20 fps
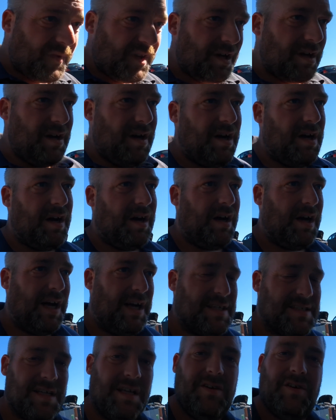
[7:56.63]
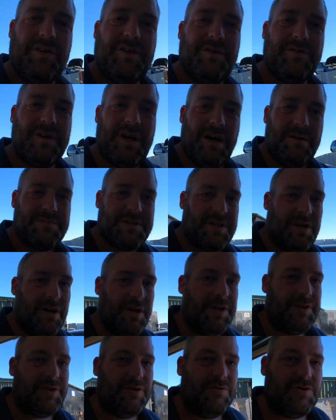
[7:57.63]
As a lot of you know, I'm
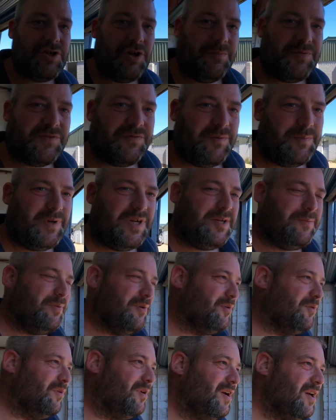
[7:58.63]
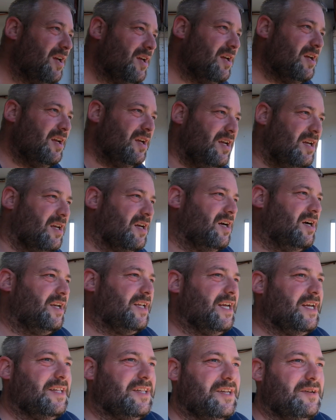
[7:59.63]
starting to do jobs for people at
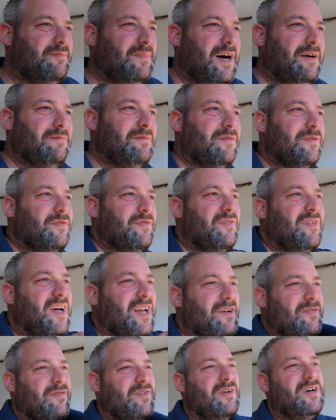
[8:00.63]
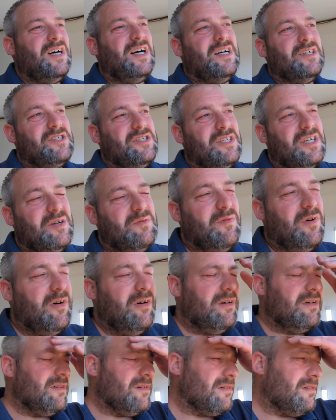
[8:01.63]
the end of the month, and I thought, oh, do you know what?